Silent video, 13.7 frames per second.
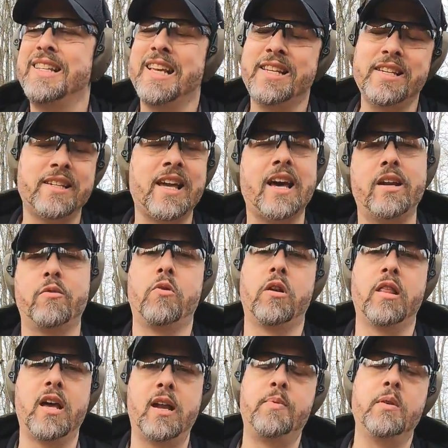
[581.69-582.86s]
this is kind of where a
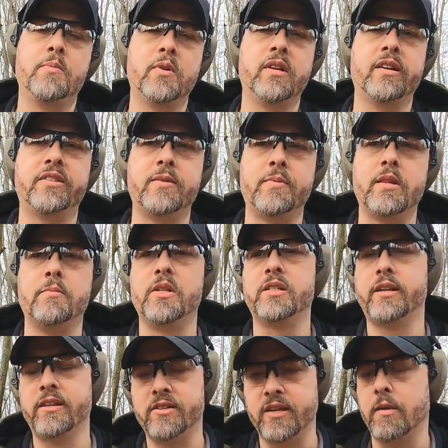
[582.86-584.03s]
lot of people get some of the
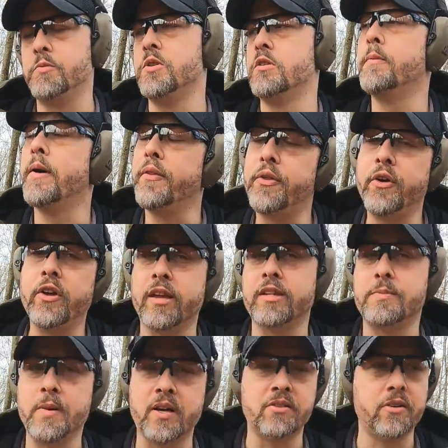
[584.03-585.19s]
misconceptions about 38
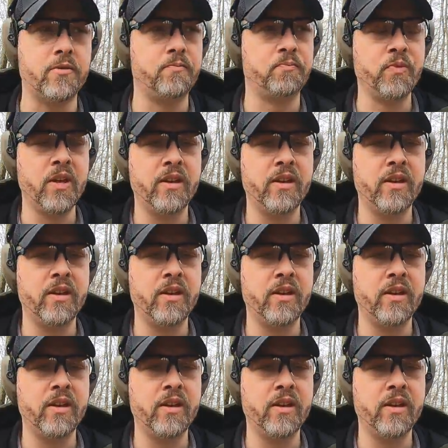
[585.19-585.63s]
special.